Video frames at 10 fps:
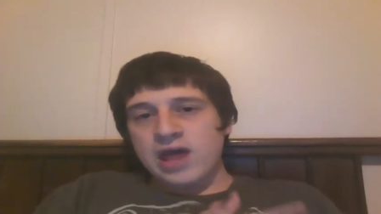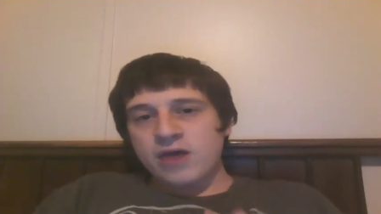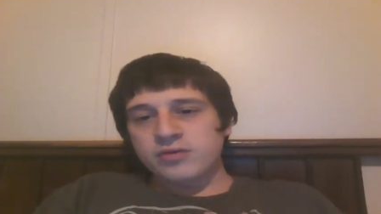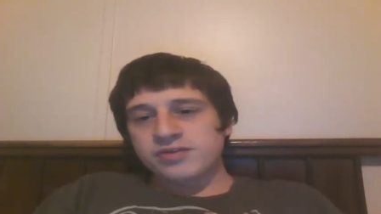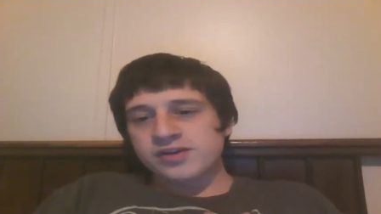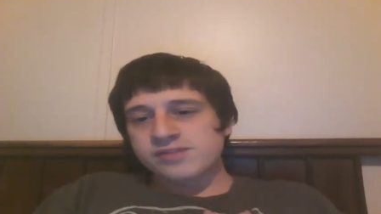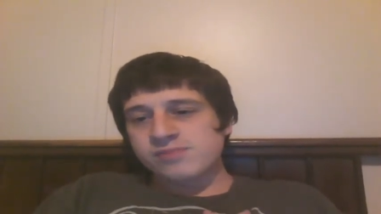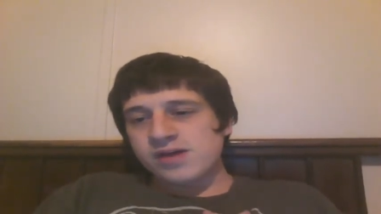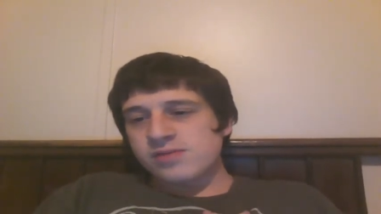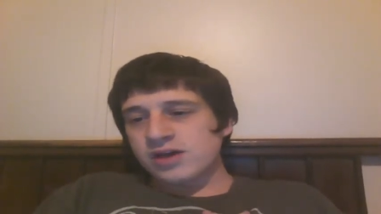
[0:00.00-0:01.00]
I would think
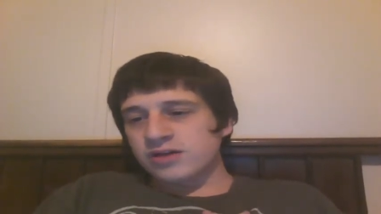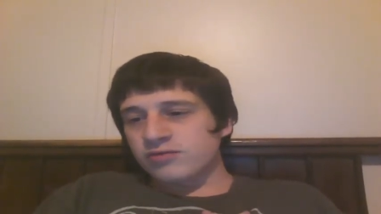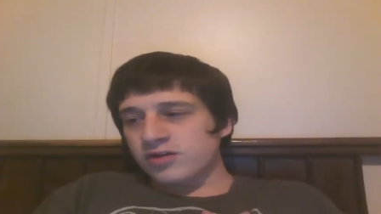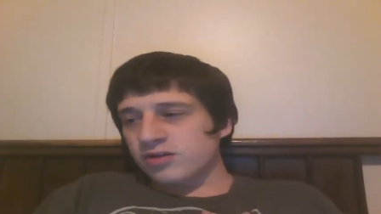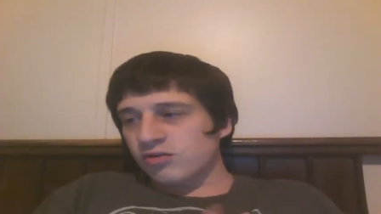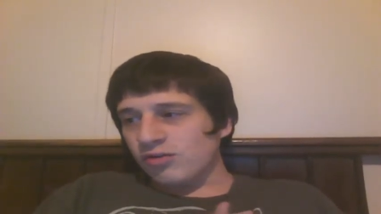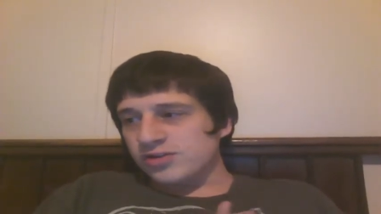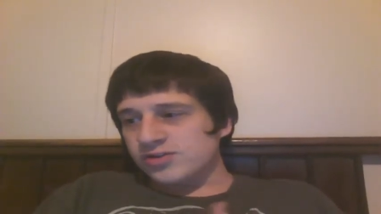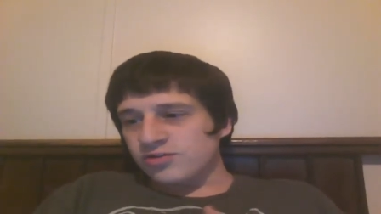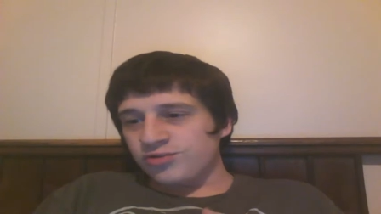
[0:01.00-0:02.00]
maybe I'd run
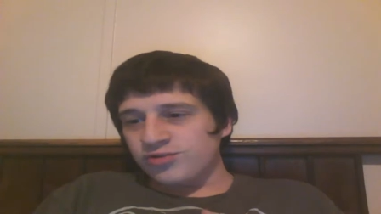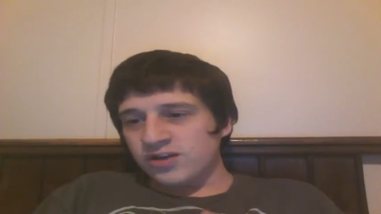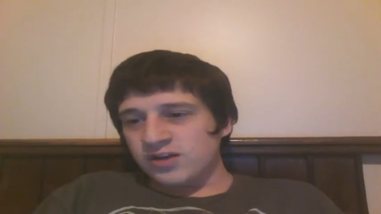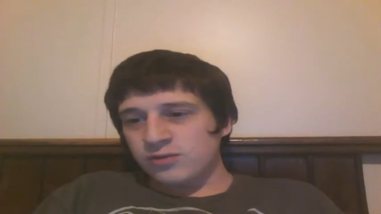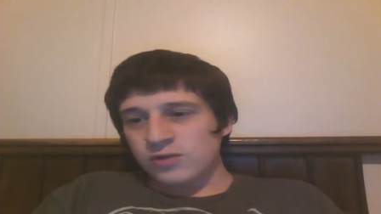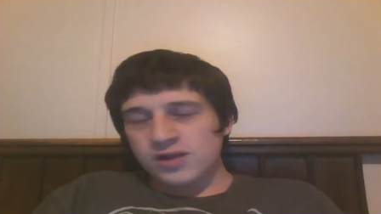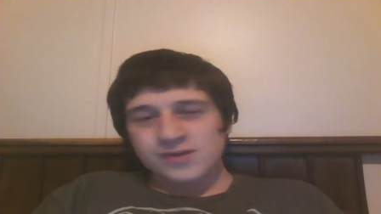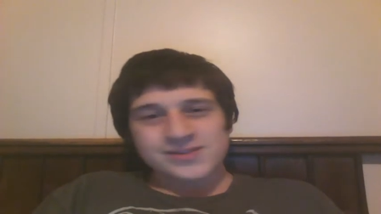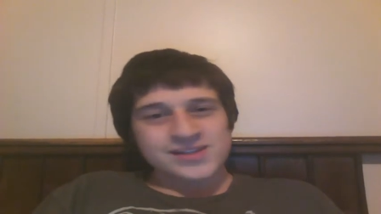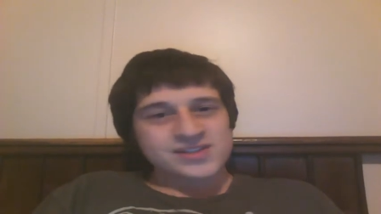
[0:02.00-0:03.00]
across a Dratini while
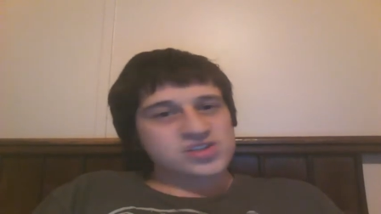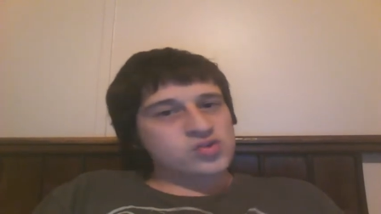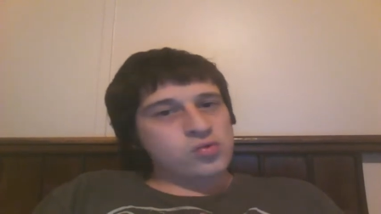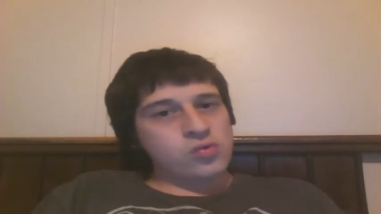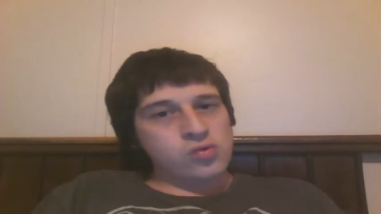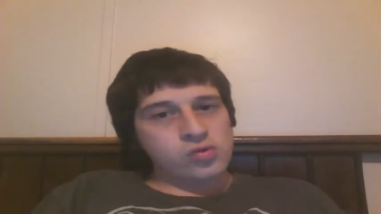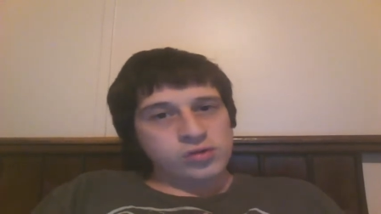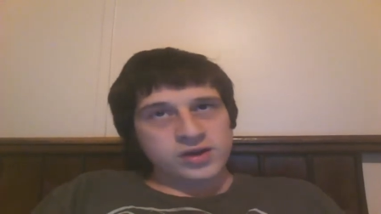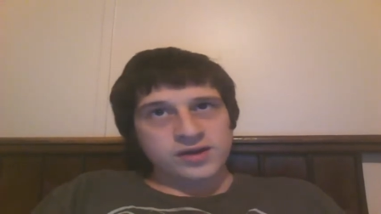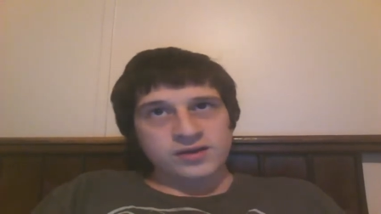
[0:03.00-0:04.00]
I was at
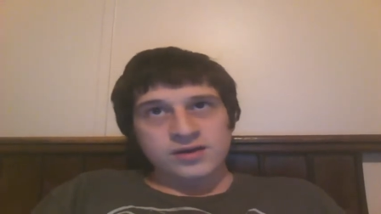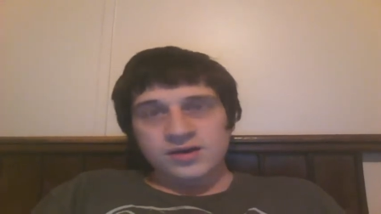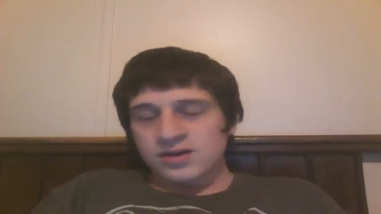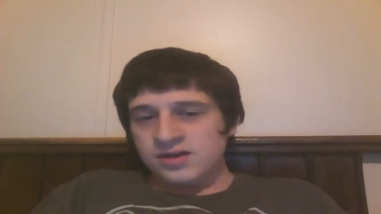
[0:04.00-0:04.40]
school getting,